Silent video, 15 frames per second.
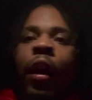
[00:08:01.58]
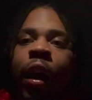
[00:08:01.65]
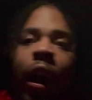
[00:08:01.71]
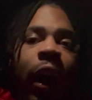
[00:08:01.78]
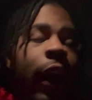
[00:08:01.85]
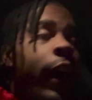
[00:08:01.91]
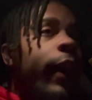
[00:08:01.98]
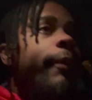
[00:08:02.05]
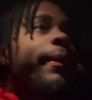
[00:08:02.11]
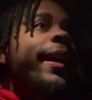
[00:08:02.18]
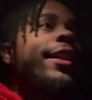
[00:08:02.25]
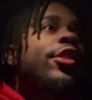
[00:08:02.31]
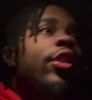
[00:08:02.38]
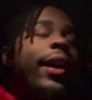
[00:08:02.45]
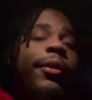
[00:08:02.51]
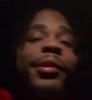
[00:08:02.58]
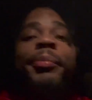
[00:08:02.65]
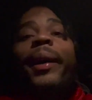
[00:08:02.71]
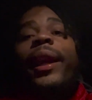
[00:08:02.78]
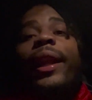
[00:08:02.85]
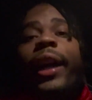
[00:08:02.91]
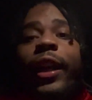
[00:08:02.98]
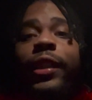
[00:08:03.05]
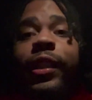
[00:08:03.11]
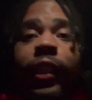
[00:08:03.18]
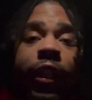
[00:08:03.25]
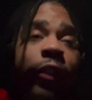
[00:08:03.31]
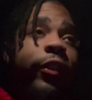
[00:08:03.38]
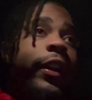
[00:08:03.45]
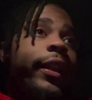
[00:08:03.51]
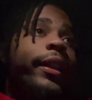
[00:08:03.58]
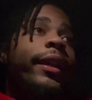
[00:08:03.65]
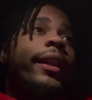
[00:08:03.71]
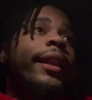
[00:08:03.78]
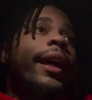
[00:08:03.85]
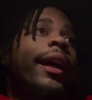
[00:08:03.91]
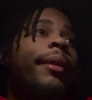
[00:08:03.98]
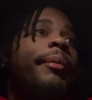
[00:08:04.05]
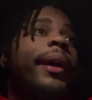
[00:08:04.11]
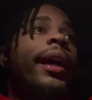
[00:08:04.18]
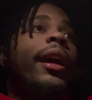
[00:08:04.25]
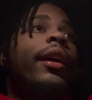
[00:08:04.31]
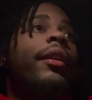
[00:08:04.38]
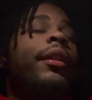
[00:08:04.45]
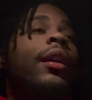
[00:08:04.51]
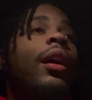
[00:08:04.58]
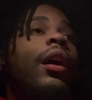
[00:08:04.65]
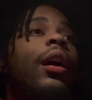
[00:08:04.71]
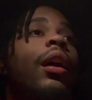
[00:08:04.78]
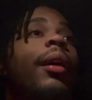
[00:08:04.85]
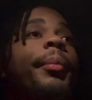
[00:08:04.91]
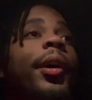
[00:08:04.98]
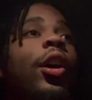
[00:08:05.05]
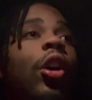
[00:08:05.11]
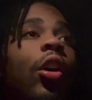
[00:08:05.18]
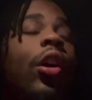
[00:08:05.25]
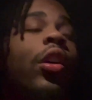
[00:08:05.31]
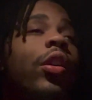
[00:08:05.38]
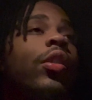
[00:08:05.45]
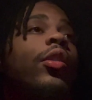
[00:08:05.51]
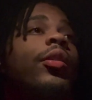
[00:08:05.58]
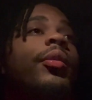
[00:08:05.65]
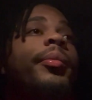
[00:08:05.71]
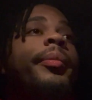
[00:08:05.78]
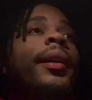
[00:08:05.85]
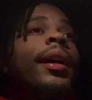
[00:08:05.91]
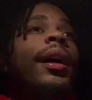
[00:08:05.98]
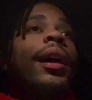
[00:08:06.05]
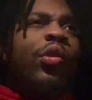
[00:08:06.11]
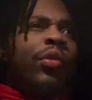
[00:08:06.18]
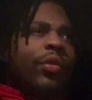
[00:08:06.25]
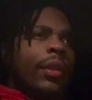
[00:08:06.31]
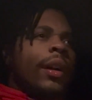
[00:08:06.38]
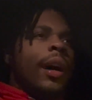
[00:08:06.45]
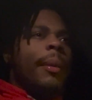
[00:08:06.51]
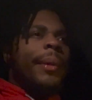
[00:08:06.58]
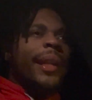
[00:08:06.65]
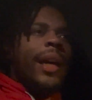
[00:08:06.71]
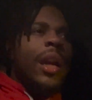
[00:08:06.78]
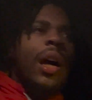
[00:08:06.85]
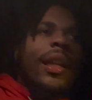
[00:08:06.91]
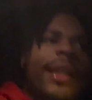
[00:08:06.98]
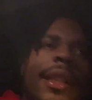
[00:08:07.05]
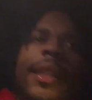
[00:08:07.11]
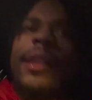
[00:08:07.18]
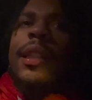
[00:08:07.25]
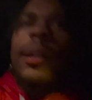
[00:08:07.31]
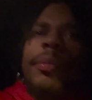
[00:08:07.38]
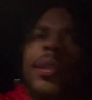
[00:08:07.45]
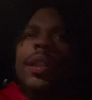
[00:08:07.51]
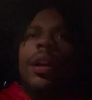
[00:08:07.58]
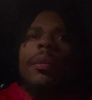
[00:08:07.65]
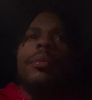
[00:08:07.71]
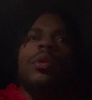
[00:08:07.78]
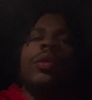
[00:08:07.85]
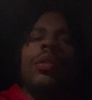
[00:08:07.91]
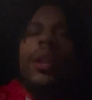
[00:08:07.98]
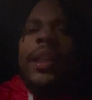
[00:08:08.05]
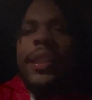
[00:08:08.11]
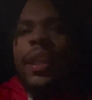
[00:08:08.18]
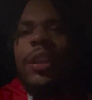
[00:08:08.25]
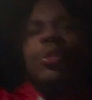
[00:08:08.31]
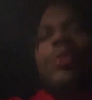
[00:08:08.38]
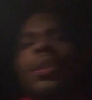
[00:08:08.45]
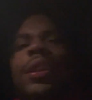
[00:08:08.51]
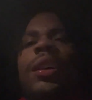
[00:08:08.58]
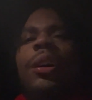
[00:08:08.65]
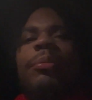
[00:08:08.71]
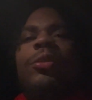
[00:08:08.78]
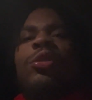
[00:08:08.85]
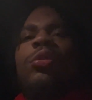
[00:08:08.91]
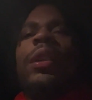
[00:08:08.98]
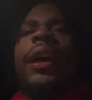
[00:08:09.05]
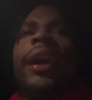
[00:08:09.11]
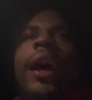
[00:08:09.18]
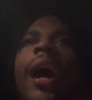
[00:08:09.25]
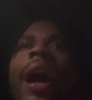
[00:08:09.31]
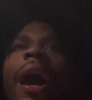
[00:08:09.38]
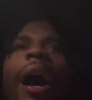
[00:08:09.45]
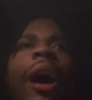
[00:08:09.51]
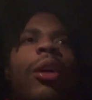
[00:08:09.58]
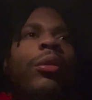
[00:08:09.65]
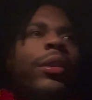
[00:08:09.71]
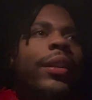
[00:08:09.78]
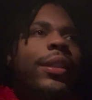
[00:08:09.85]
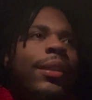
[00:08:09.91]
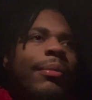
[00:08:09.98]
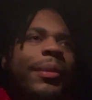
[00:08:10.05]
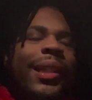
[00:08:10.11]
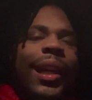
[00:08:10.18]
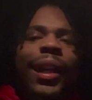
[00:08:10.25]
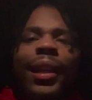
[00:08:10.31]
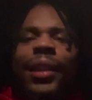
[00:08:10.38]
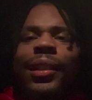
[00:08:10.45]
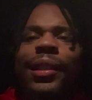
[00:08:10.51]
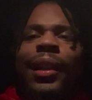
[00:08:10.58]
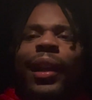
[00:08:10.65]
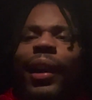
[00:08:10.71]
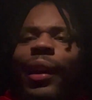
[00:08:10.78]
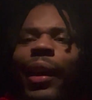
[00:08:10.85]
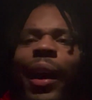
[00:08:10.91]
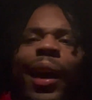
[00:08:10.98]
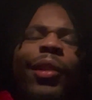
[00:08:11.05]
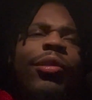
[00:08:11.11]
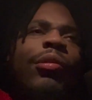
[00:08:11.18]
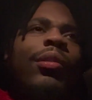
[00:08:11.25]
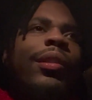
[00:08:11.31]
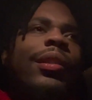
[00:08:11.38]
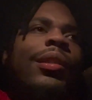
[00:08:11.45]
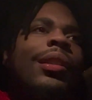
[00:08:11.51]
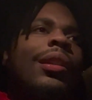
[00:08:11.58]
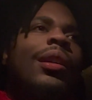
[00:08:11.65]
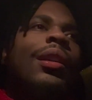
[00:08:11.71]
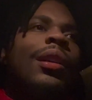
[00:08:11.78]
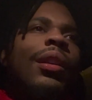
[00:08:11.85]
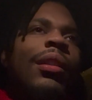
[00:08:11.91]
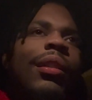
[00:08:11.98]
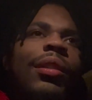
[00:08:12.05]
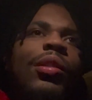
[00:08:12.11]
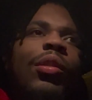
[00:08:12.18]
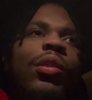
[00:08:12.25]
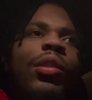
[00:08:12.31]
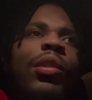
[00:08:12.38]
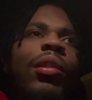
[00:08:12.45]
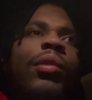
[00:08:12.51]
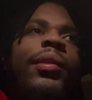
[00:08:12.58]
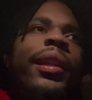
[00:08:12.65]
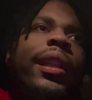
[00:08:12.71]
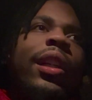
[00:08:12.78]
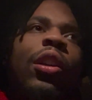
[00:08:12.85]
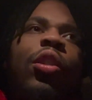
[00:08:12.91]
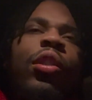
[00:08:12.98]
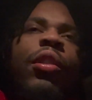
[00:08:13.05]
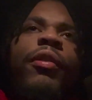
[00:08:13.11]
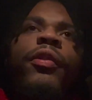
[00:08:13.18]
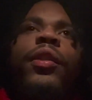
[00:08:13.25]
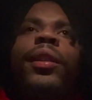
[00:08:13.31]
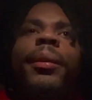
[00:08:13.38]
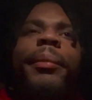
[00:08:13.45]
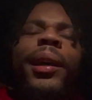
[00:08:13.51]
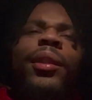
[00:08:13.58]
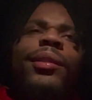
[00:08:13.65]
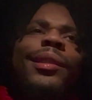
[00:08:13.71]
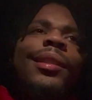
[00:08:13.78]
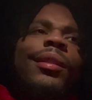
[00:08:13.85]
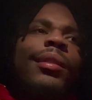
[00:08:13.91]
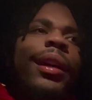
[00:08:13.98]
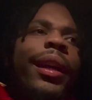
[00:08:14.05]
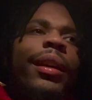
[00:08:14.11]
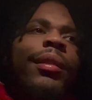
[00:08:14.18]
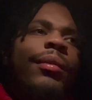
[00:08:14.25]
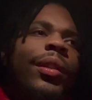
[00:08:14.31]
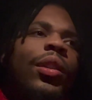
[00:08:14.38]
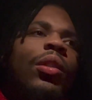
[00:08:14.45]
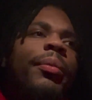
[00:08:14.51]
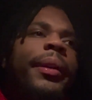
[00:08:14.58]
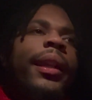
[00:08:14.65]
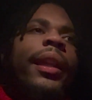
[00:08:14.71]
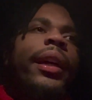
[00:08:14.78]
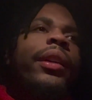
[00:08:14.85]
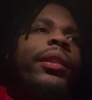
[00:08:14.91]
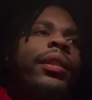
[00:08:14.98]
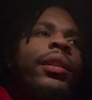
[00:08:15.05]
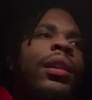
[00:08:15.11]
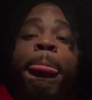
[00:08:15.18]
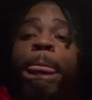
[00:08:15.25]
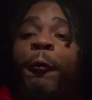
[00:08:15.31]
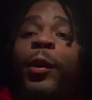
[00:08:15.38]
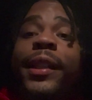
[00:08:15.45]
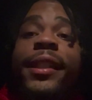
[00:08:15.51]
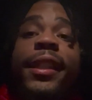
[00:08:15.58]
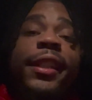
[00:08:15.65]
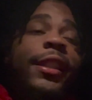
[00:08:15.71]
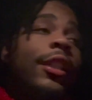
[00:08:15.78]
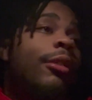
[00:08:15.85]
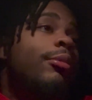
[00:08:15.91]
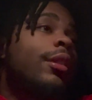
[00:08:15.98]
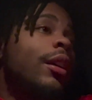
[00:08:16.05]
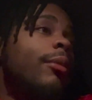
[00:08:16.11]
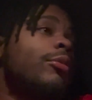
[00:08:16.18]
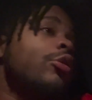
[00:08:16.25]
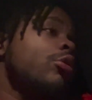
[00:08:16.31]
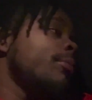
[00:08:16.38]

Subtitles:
All right, man, so that was my last delivery of the day, man. I'm gonna go home. I'm gonna let all these tips come through, because they usually come through like an hour and some change, like afterwards. So you don't really know your full amount until like a little bit later. Once these tips come through,